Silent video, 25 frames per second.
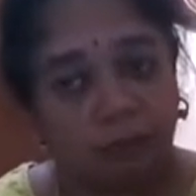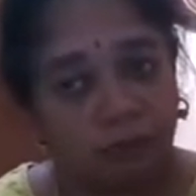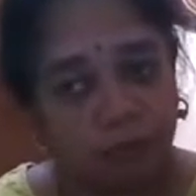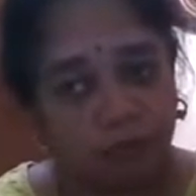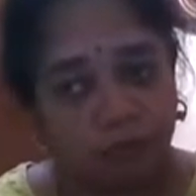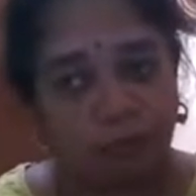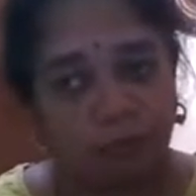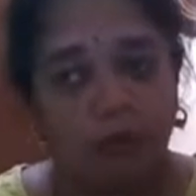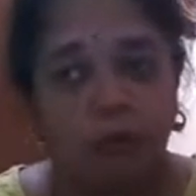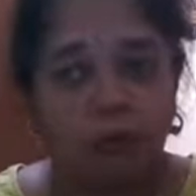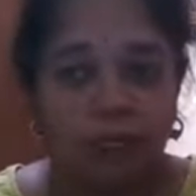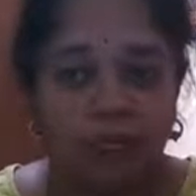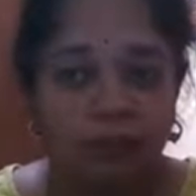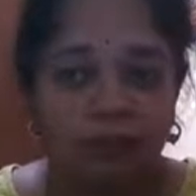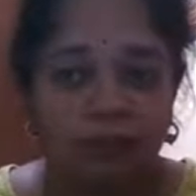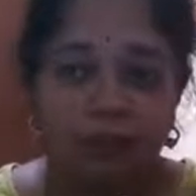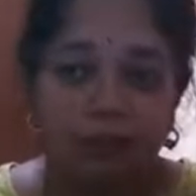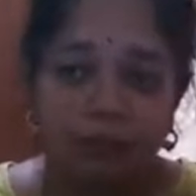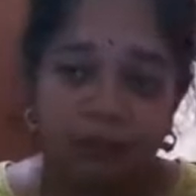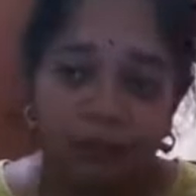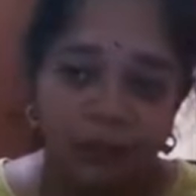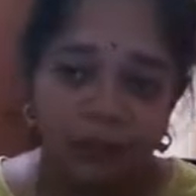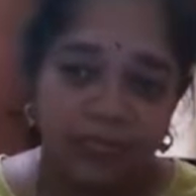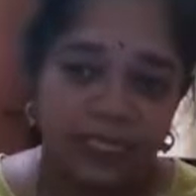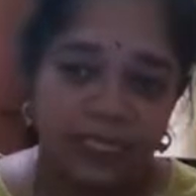more of the
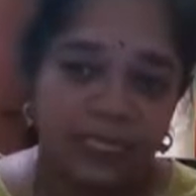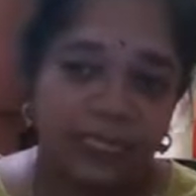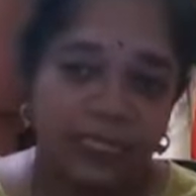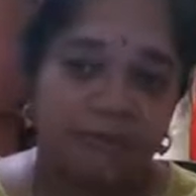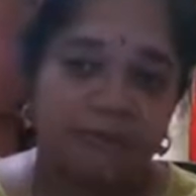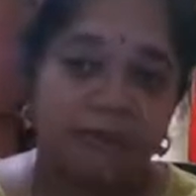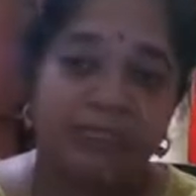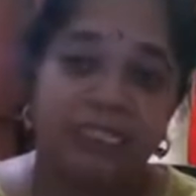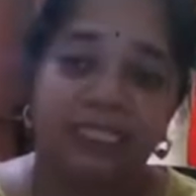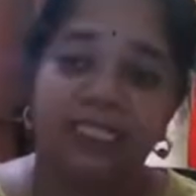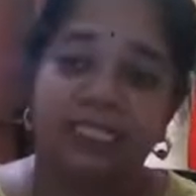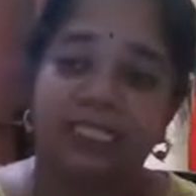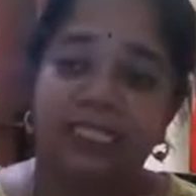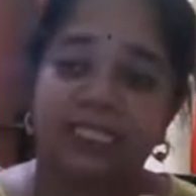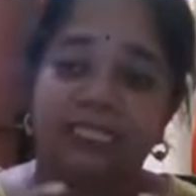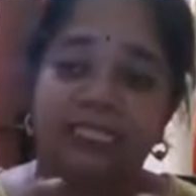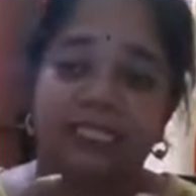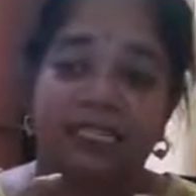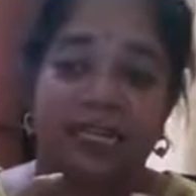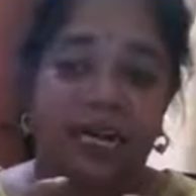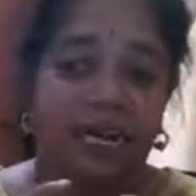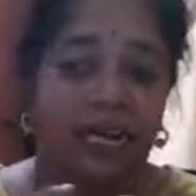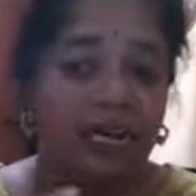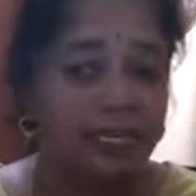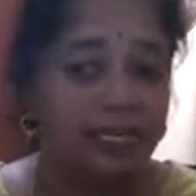political administration
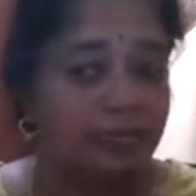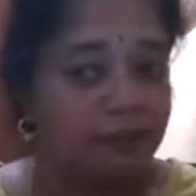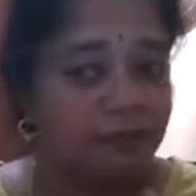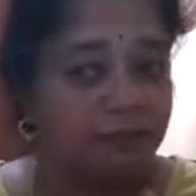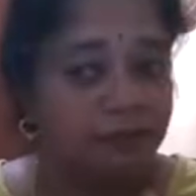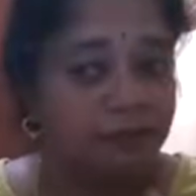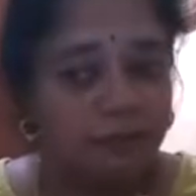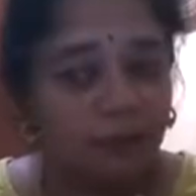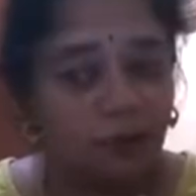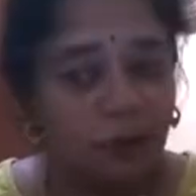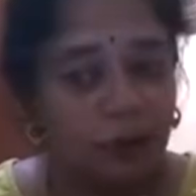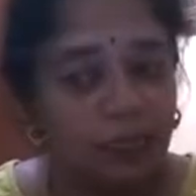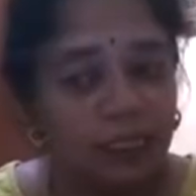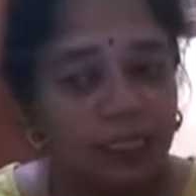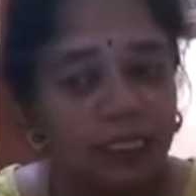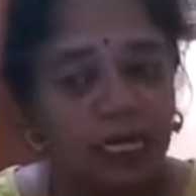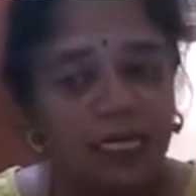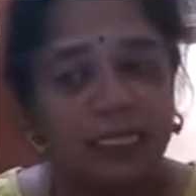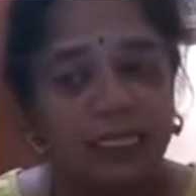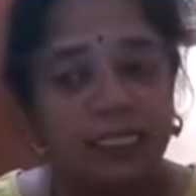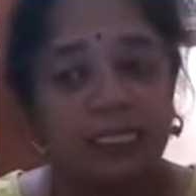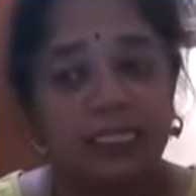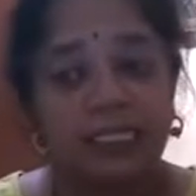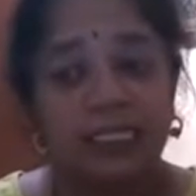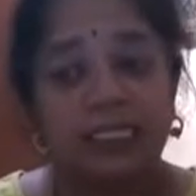side, war
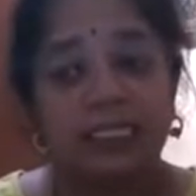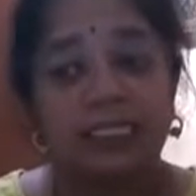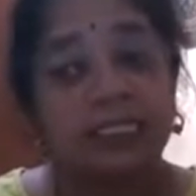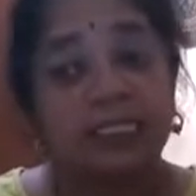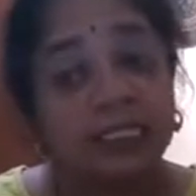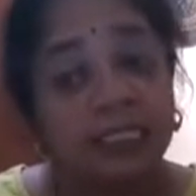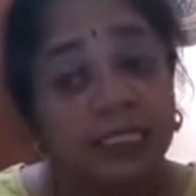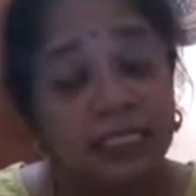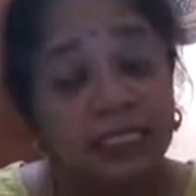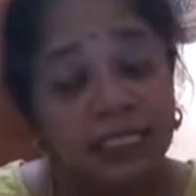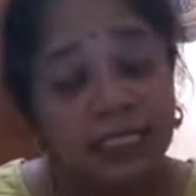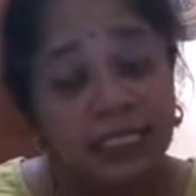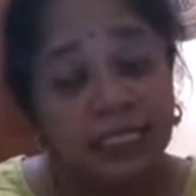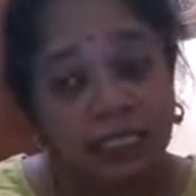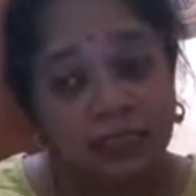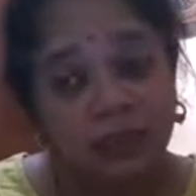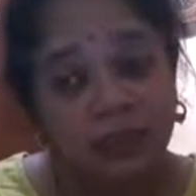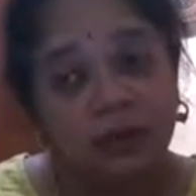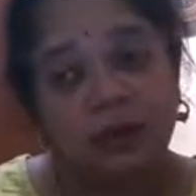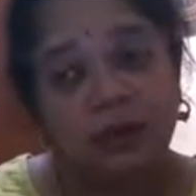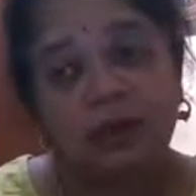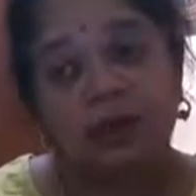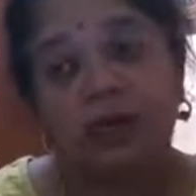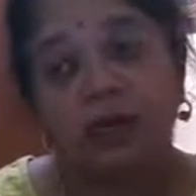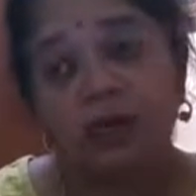strategies and
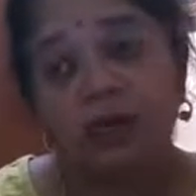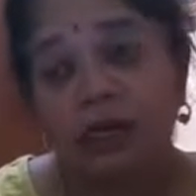all.